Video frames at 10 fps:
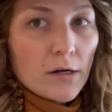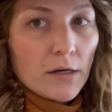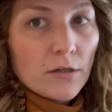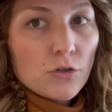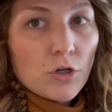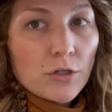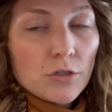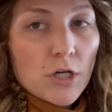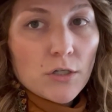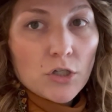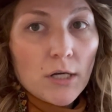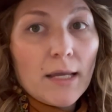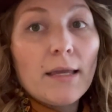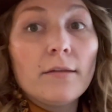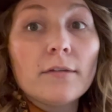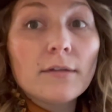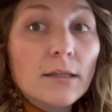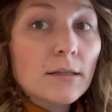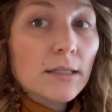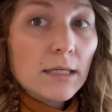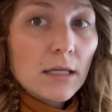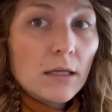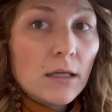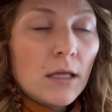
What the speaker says: and indigestion instantly.